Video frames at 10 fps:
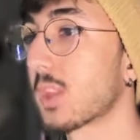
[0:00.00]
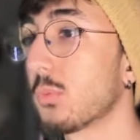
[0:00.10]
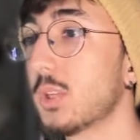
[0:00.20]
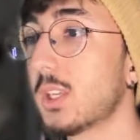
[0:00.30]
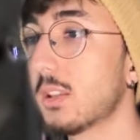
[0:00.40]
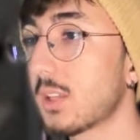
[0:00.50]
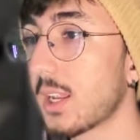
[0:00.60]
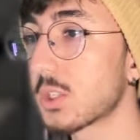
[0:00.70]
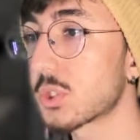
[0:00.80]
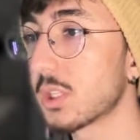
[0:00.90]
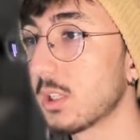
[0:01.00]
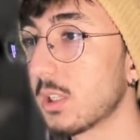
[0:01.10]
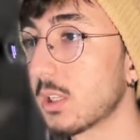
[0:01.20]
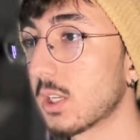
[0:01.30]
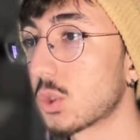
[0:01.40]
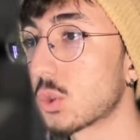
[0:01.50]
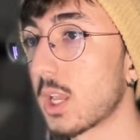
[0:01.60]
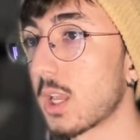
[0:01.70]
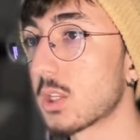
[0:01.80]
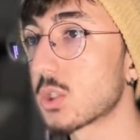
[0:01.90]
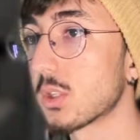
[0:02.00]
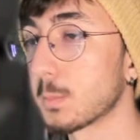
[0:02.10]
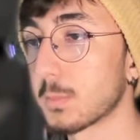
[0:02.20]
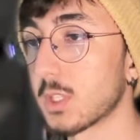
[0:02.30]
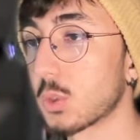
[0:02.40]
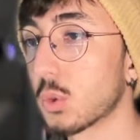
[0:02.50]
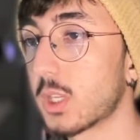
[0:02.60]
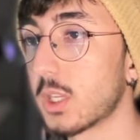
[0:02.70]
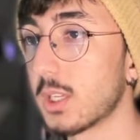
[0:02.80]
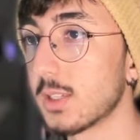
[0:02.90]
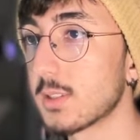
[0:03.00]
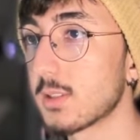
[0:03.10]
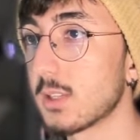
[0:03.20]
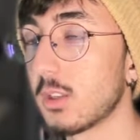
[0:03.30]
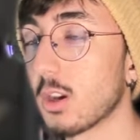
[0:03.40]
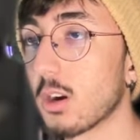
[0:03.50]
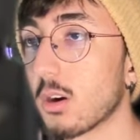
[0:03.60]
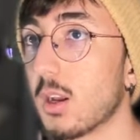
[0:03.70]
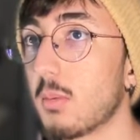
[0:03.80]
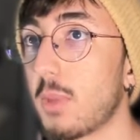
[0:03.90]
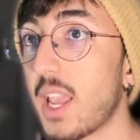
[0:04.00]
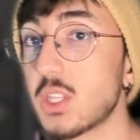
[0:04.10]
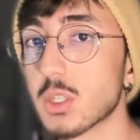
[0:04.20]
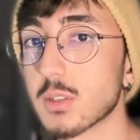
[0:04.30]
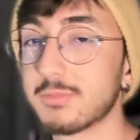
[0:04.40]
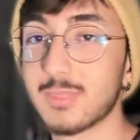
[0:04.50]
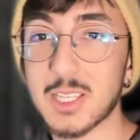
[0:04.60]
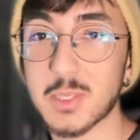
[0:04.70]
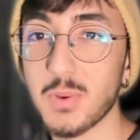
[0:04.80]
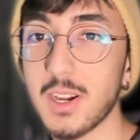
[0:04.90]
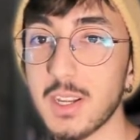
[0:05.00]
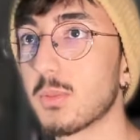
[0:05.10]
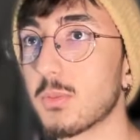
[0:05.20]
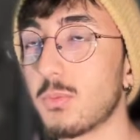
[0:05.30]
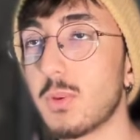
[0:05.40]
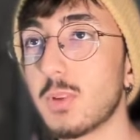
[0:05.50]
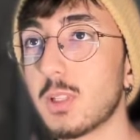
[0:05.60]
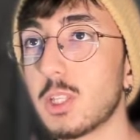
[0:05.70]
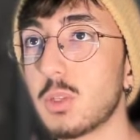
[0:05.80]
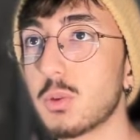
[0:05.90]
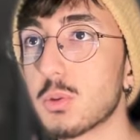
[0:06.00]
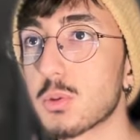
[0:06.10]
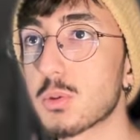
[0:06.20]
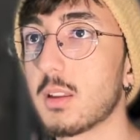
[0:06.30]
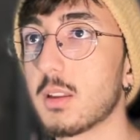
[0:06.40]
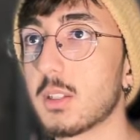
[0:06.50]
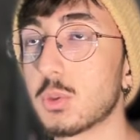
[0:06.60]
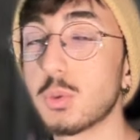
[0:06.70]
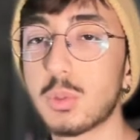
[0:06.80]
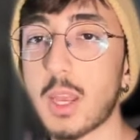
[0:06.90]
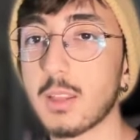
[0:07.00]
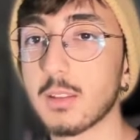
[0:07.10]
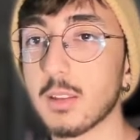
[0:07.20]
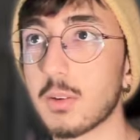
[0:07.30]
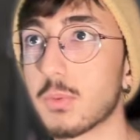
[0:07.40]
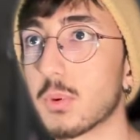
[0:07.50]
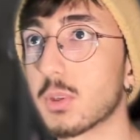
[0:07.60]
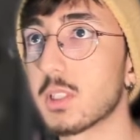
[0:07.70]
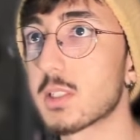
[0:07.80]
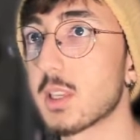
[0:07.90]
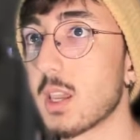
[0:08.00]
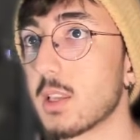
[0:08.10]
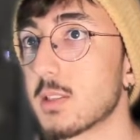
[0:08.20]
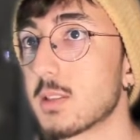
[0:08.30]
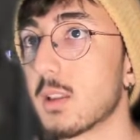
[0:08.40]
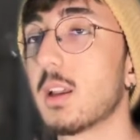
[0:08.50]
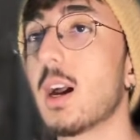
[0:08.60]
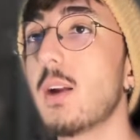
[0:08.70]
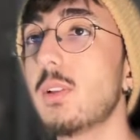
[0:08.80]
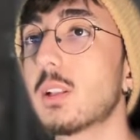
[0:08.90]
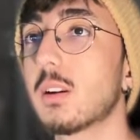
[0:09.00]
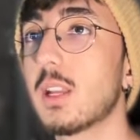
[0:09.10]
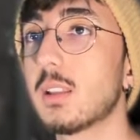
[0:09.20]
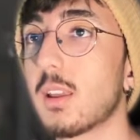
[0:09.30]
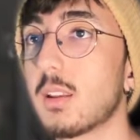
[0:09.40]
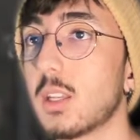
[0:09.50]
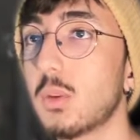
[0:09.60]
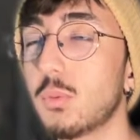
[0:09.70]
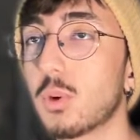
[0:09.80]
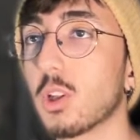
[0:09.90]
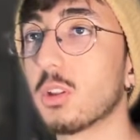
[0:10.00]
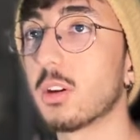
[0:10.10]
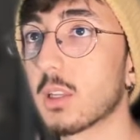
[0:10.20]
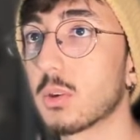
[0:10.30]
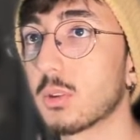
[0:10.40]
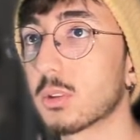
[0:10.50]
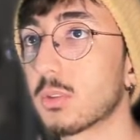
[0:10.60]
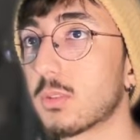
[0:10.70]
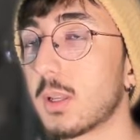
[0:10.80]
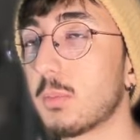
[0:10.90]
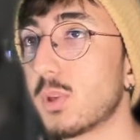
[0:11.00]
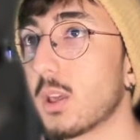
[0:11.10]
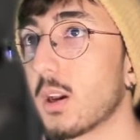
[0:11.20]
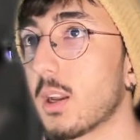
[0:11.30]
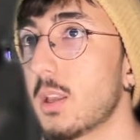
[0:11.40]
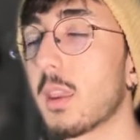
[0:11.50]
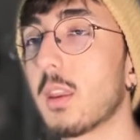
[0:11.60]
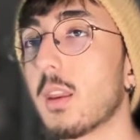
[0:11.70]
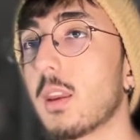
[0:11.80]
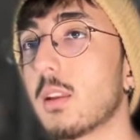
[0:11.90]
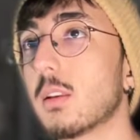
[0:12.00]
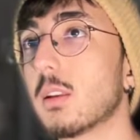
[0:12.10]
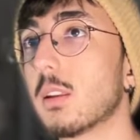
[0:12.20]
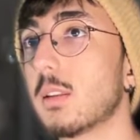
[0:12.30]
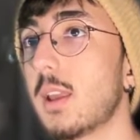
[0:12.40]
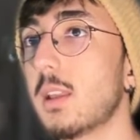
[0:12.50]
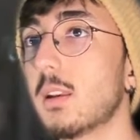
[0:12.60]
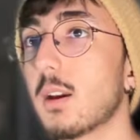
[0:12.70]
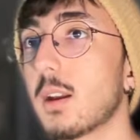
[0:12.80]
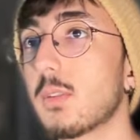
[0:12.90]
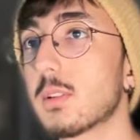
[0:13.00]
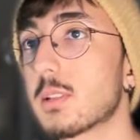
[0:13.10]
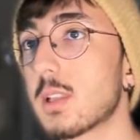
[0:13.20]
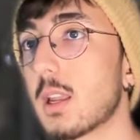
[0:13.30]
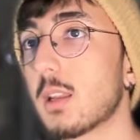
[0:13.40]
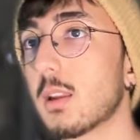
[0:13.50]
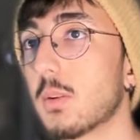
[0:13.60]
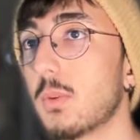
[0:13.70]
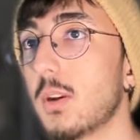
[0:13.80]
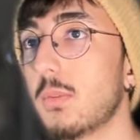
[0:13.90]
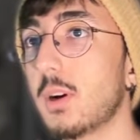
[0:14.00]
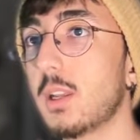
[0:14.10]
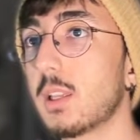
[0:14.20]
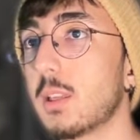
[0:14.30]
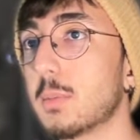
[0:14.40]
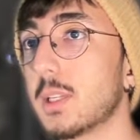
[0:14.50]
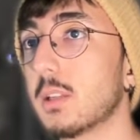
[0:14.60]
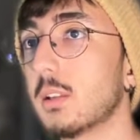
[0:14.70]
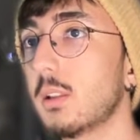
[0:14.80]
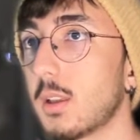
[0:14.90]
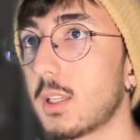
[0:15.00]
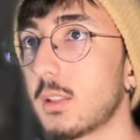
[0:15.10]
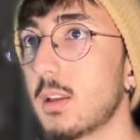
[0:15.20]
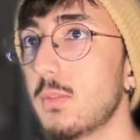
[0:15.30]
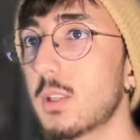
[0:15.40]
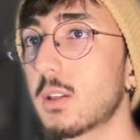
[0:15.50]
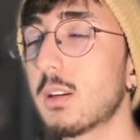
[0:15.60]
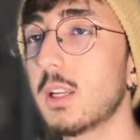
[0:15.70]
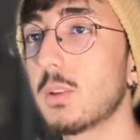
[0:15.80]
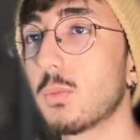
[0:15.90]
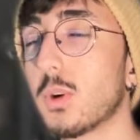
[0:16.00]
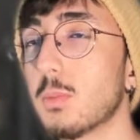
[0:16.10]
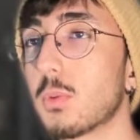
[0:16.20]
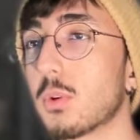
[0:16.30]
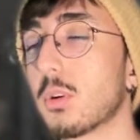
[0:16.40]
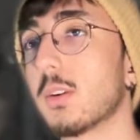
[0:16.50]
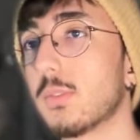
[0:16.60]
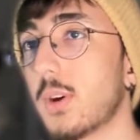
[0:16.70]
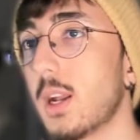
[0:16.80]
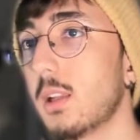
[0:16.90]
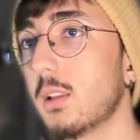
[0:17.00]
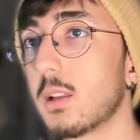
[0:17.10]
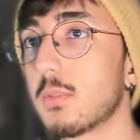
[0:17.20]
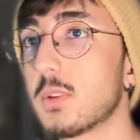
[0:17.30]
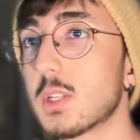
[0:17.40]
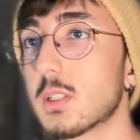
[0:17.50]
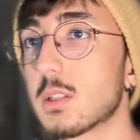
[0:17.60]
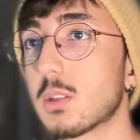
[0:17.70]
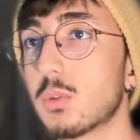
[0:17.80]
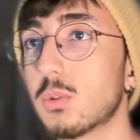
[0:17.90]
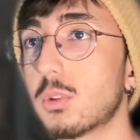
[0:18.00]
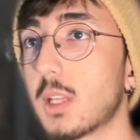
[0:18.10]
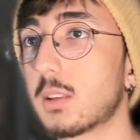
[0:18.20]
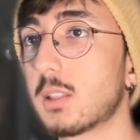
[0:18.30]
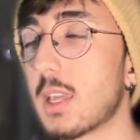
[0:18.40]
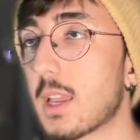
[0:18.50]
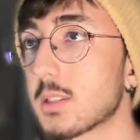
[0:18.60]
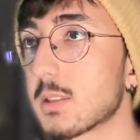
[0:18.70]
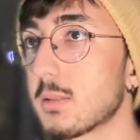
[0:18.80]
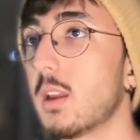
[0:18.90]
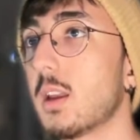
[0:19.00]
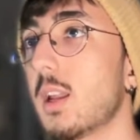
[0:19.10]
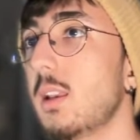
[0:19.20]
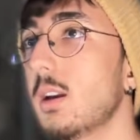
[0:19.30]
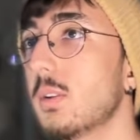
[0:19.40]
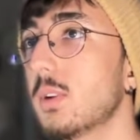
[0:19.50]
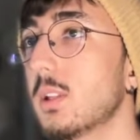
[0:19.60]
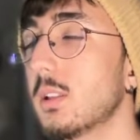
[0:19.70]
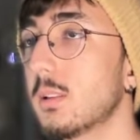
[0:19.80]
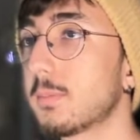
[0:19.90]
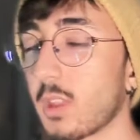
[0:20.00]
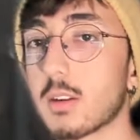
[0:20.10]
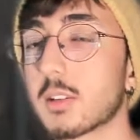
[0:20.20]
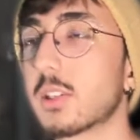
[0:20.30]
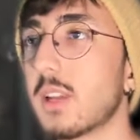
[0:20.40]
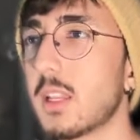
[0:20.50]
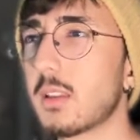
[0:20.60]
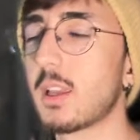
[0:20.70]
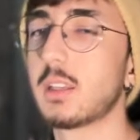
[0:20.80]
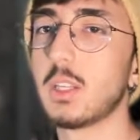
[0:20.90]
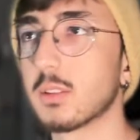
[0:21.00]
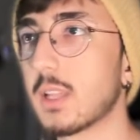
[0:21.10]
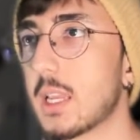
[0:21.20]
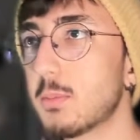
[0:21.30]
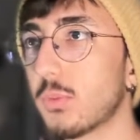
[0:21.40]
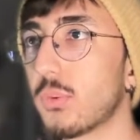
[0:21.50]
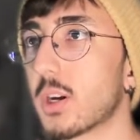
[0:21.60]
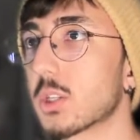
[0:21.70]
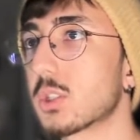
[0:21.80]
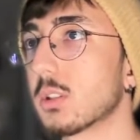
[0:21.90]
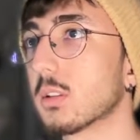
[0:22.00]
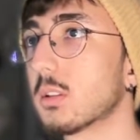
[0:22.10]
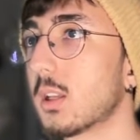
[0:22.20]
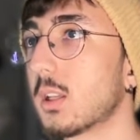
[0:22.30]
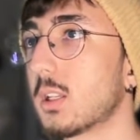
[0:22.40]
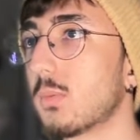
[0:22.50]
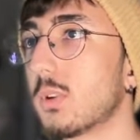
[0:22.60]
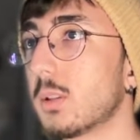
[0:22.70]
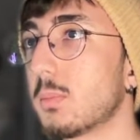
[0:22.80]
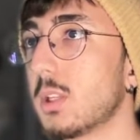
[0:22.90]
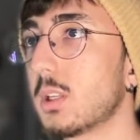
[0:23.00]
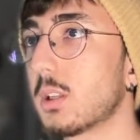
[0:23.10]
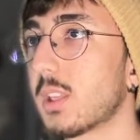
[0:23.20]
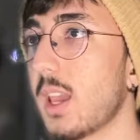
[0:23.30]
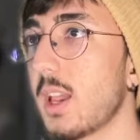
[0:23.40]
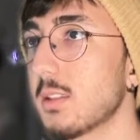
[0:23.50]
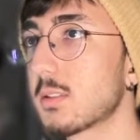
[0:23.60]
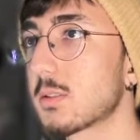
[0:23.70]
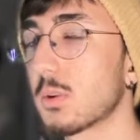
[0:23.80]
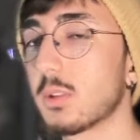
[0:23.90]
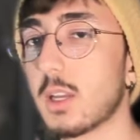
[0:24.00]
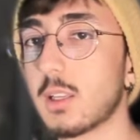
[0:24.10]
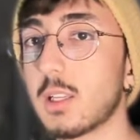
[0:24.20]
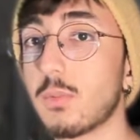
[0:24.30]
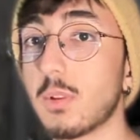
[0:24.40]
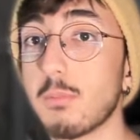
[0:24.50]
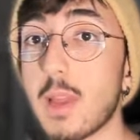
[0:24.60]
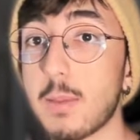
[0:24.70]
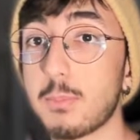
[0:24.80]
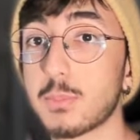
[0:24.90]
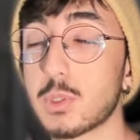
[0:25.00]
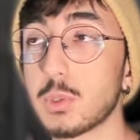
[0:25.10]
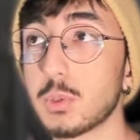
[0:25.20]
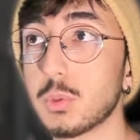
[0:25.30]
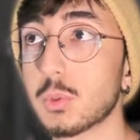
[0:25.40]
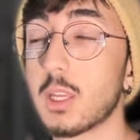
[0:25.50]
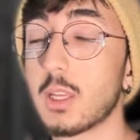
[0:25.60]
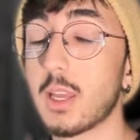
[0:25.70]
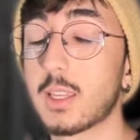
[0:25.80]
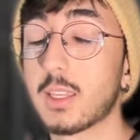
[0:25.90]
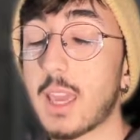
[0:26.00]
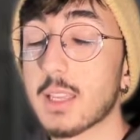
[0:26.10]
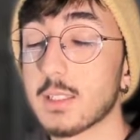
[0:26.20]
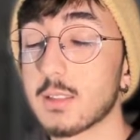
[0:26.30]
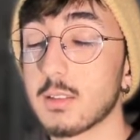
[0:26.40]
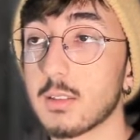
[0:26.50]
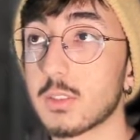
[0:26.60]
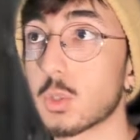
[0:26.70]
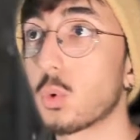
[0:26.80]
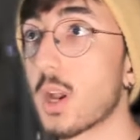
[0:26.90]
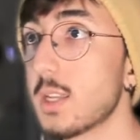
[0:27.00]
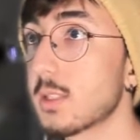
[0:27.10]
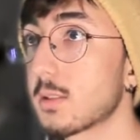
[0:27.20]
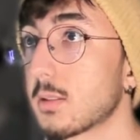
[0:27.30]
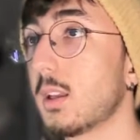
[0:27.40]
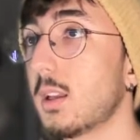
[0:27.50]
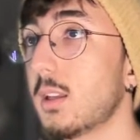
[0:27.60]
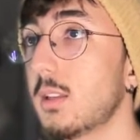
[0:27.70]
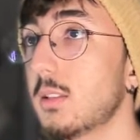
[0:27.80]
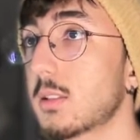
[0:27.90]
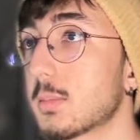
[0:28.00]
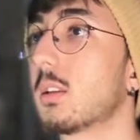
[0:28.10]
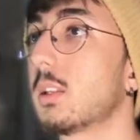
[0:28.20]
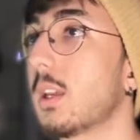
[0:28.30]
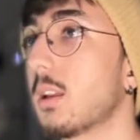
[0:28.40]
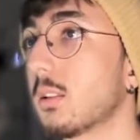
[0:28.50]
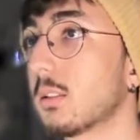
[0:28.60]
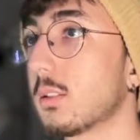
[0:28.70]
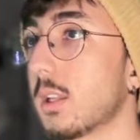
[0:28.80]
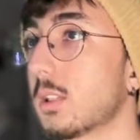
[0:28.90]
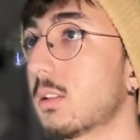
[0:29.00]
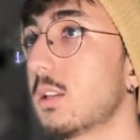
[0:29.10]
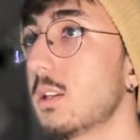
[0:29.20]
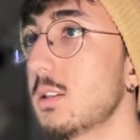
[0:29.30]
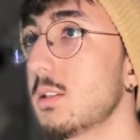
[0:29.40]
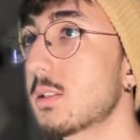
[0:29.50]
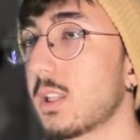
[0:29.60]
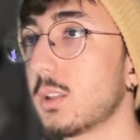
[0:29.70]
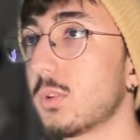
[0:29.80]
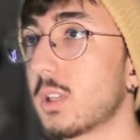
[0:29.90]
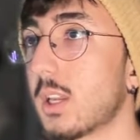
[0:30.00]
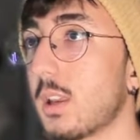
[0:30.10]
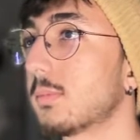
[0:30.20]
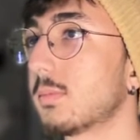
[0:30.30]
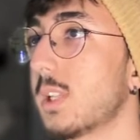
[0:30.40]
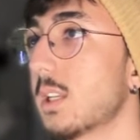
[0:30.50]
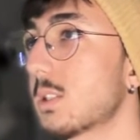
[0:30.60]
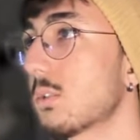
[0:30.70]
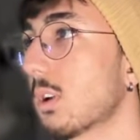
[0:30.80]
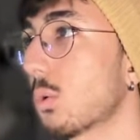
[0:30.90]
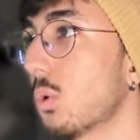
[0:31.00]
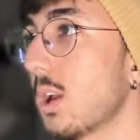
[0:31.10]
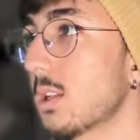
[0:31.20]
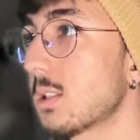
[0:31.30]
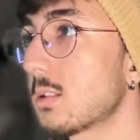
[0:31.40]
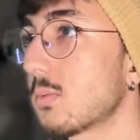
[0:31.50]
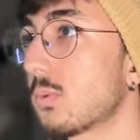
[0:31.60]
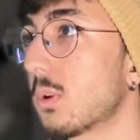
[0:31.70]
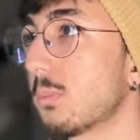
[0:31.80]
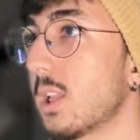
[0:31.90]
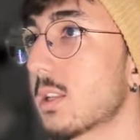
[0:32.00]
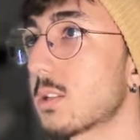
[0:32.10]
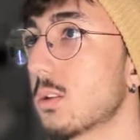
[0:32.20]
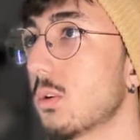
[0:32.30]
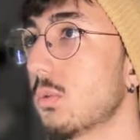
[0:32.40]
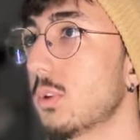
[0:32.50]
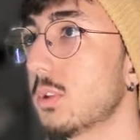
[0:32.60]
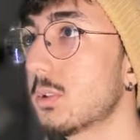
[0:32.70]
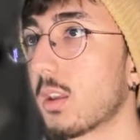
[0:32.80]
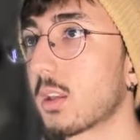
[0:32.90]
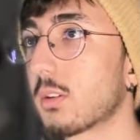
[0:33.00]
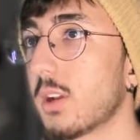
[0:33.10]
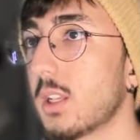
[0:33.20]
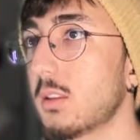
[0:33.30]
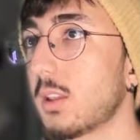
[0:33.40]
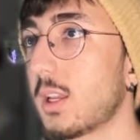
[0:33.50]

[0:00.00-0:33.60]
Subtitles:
We can't actually change the cookies in our pages. That's why we will use a root handler for this case. I will create a new folder called API, and then I will say verify email, and I will create one more file which is root.txt, and I will create a new named function it will be get, so that it will map to a get request. And yeah, like this, it will get next request from next server. Great.